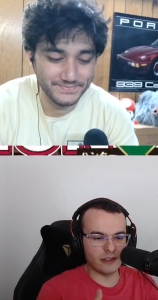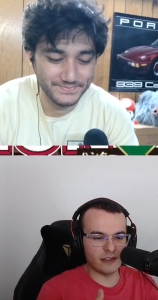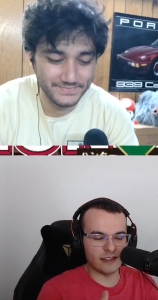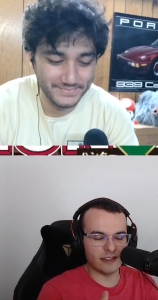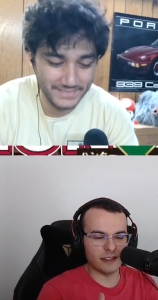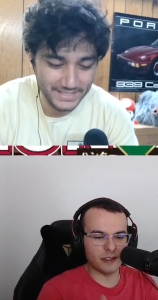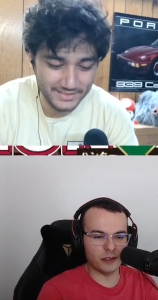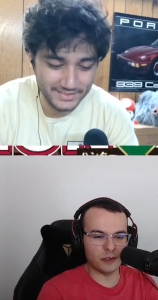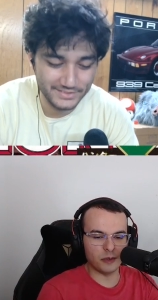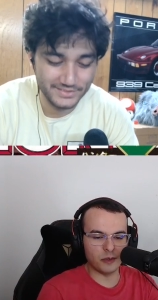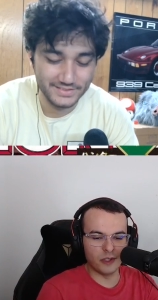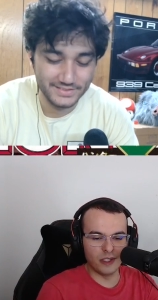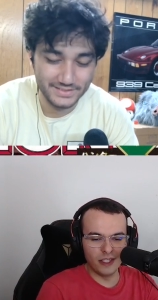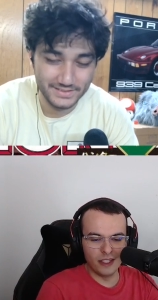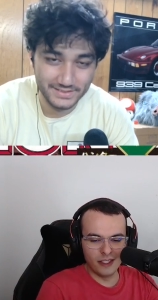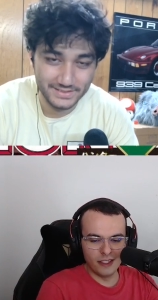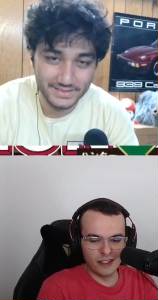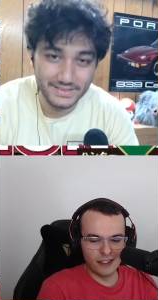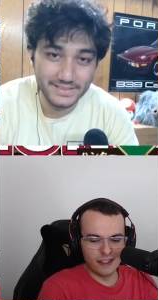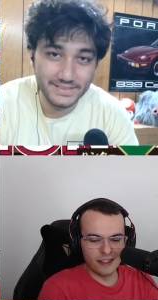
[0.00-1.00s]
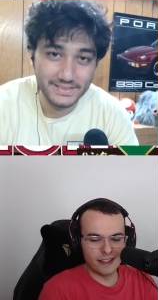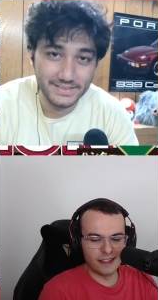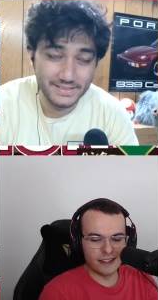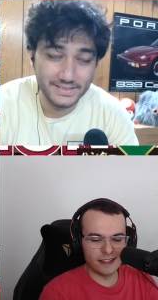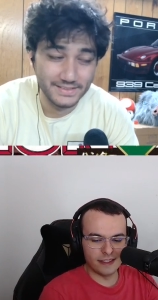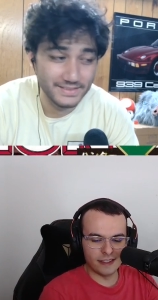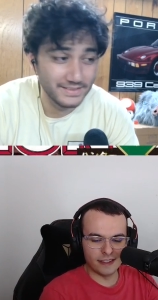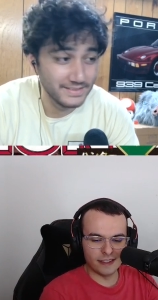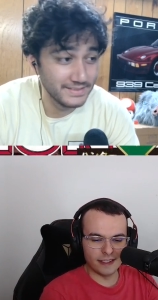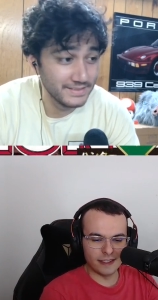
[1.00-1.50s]
Speaker 1: So yes.
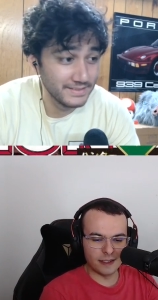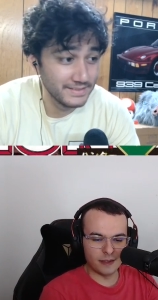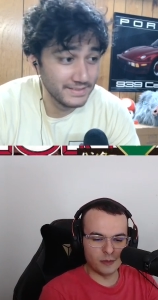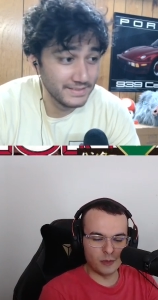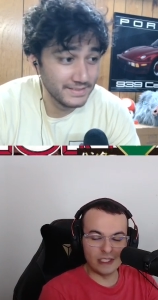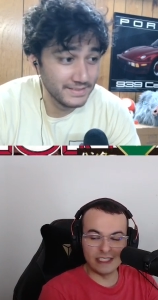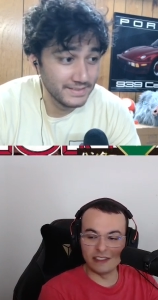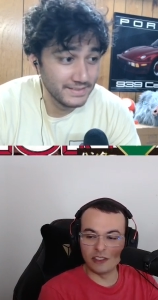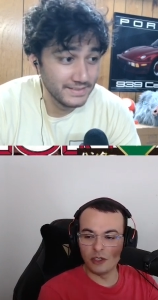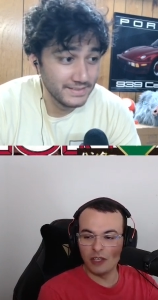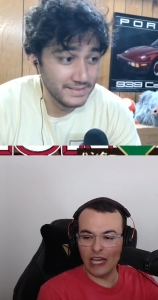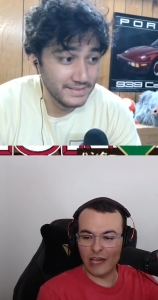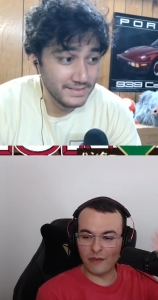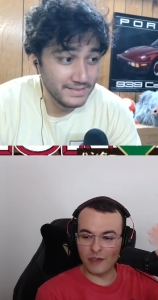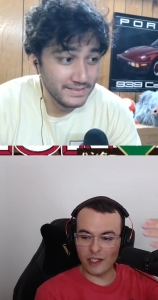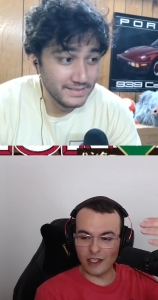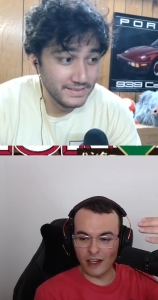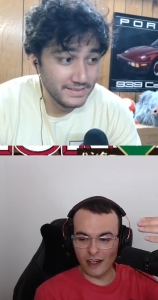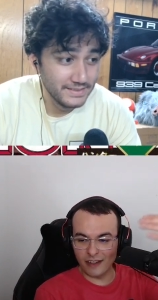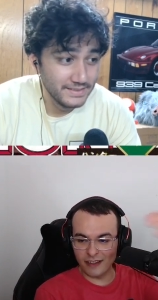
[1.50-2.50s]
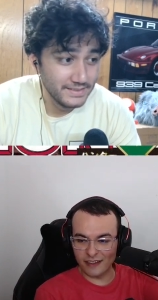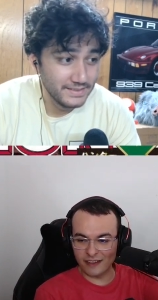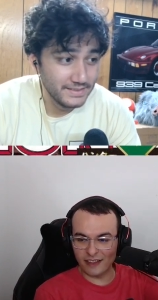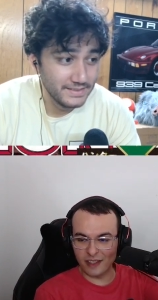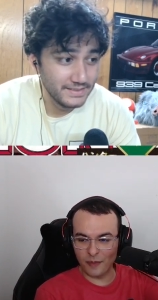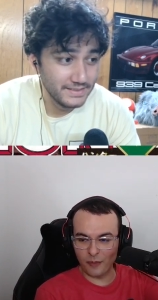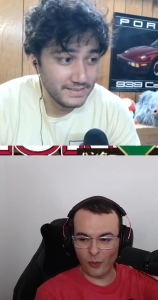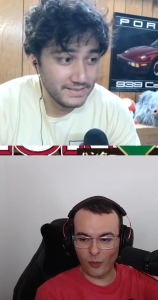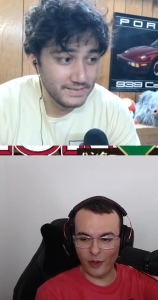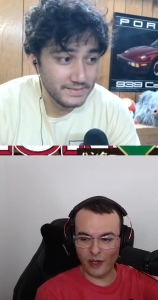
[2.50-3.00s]
Um, we still haven't gotten to the
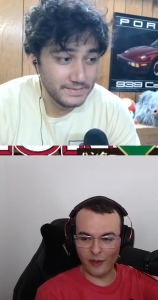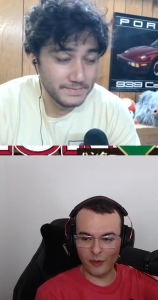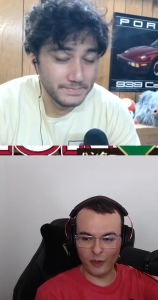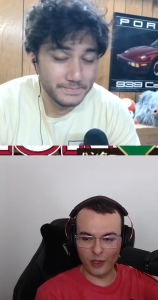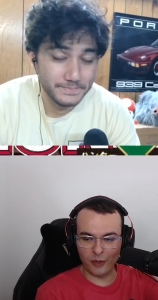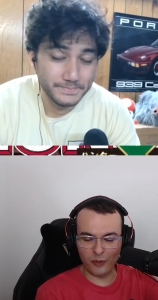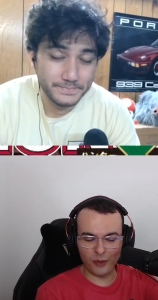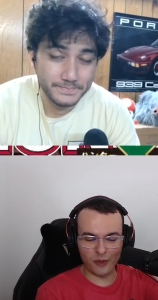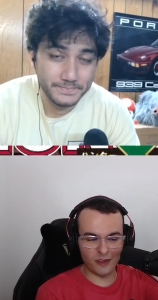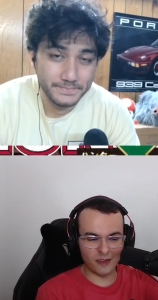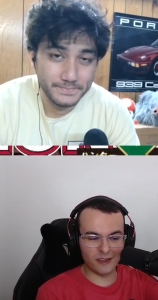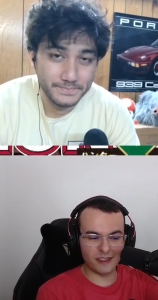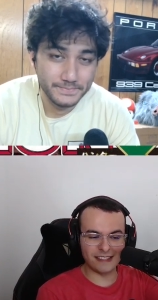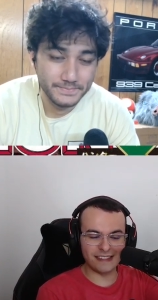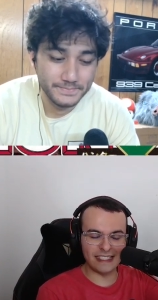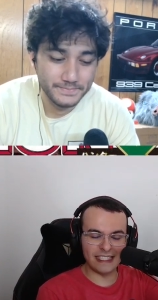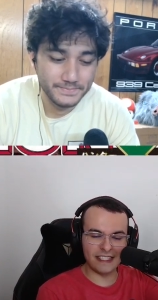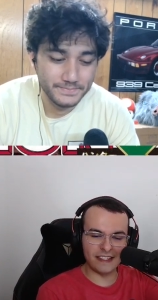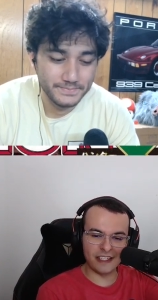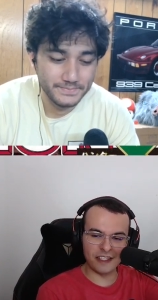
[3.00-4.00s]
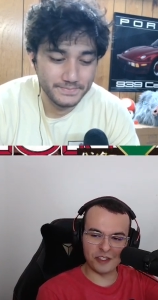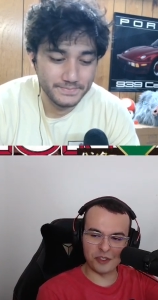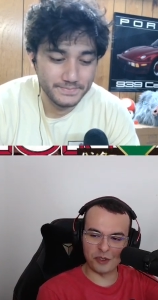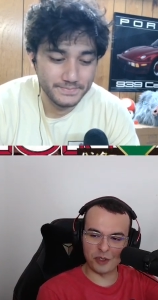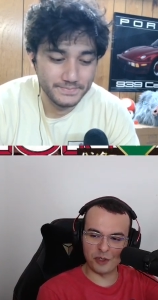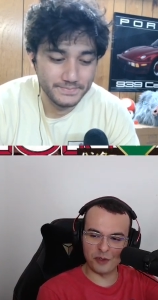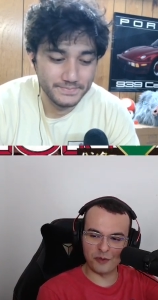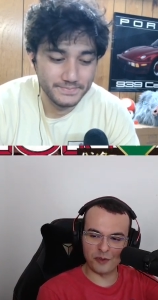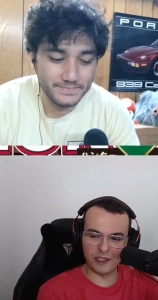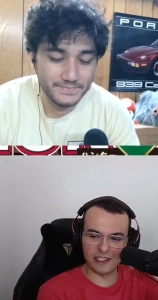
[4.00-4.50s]
point where we'll see
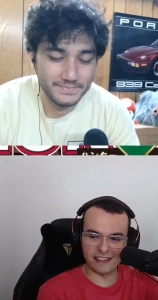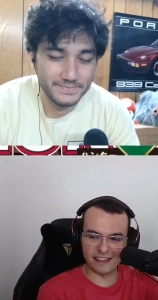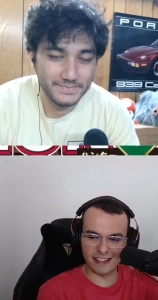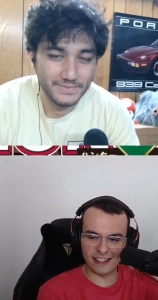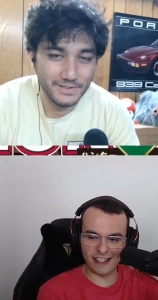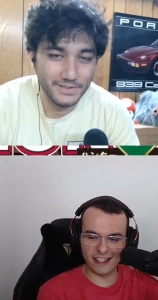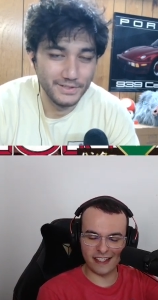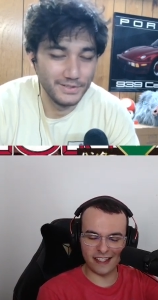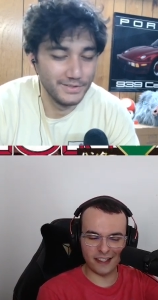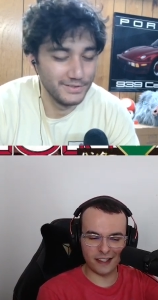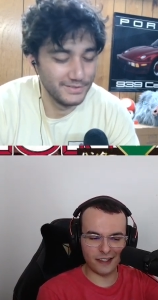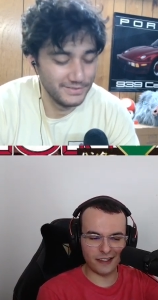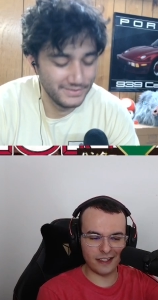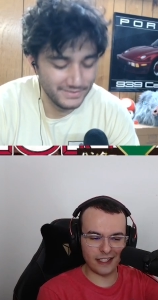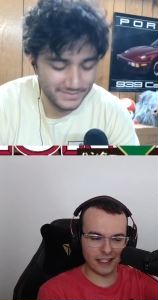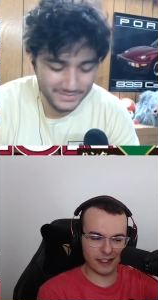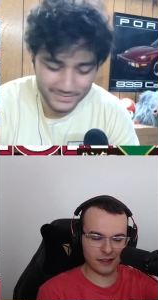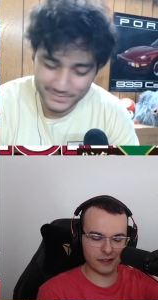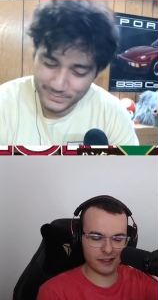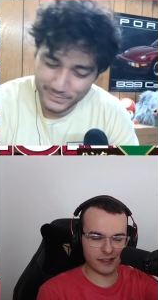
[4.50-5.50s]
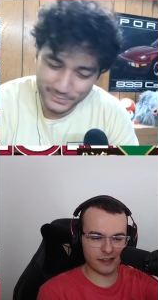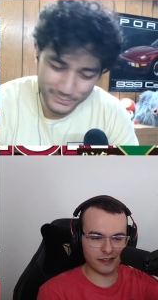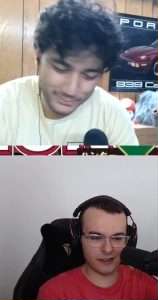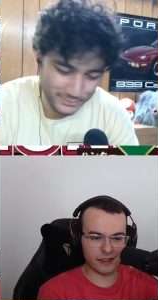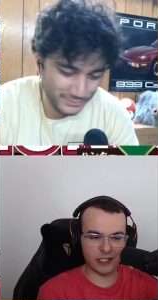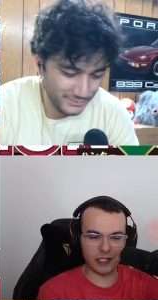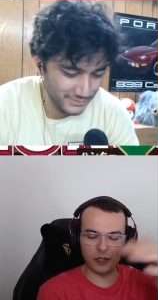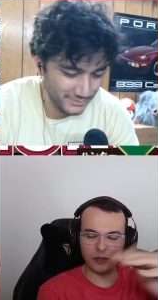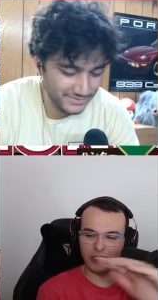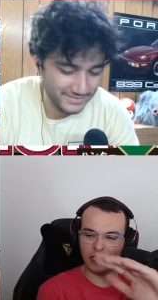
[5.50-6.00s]
Netero versus the King oh. yet. You
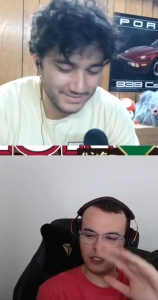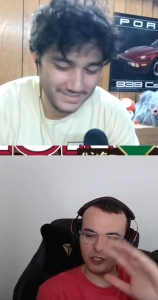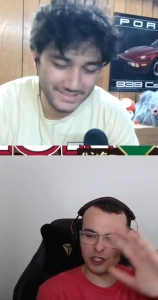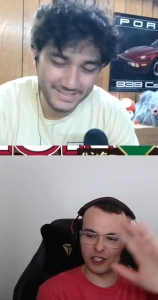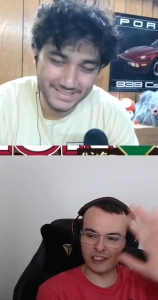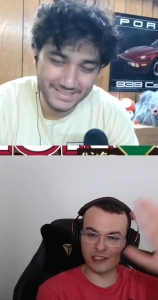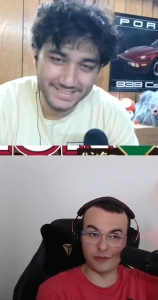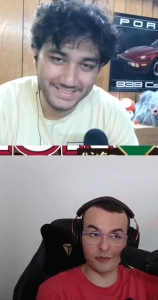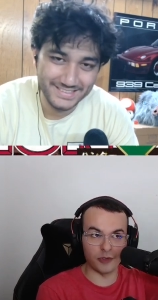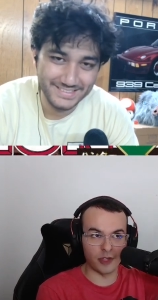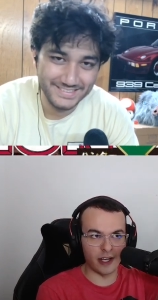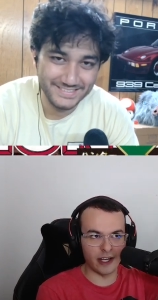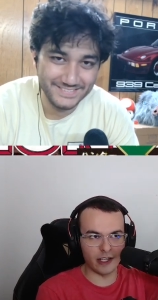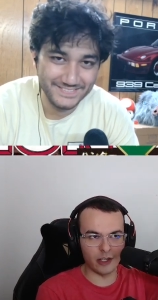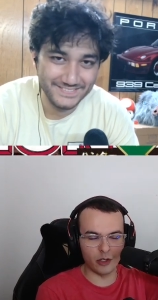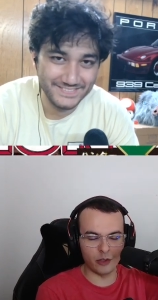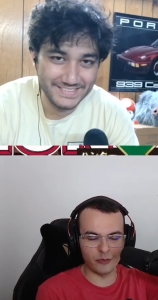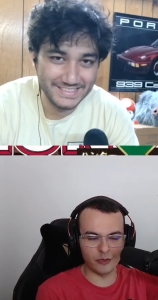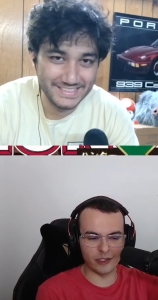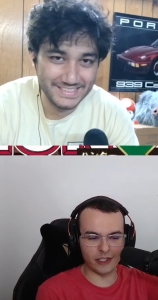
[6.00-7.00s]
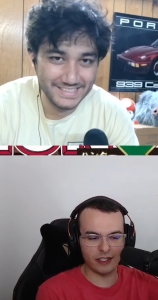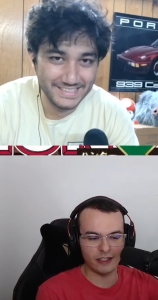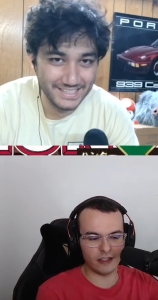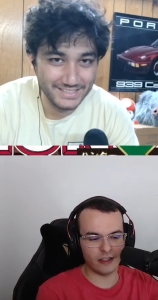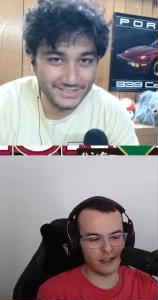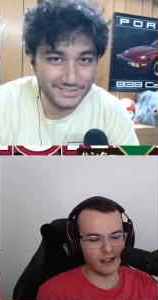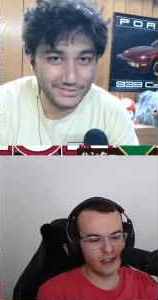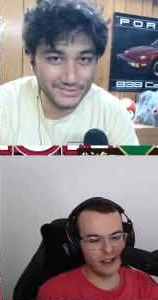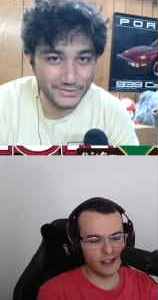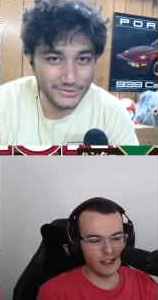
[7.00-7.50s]
know, they're just flying over there.
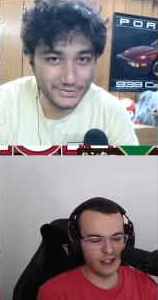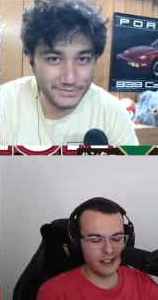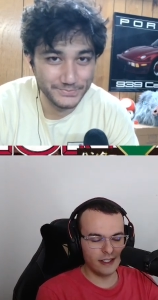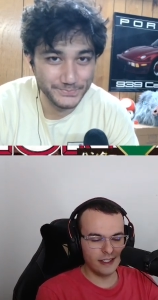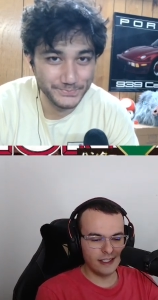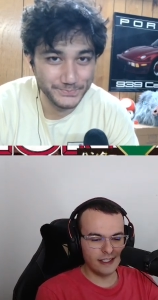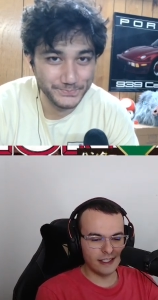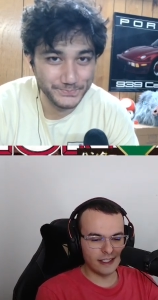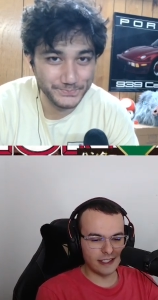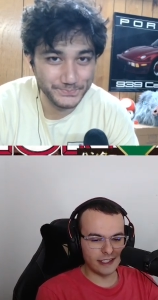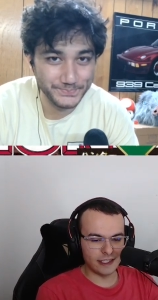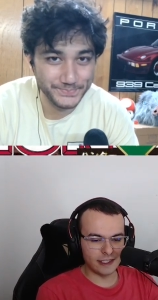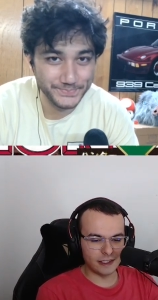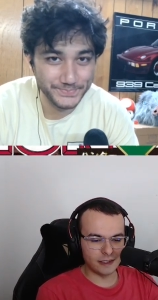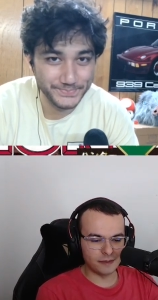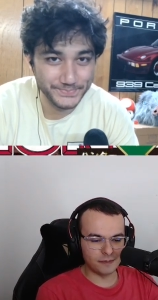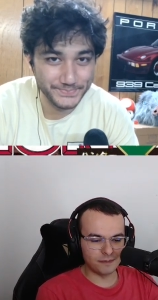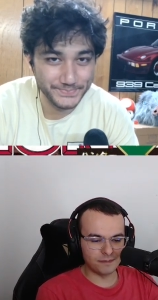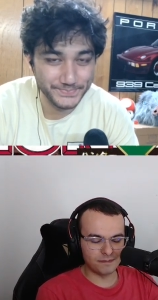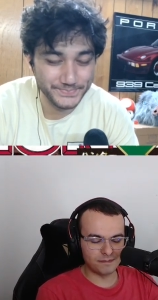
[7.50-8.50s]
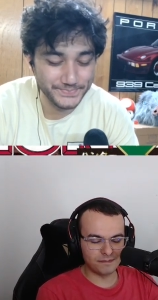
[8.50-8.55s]
That's true. Um,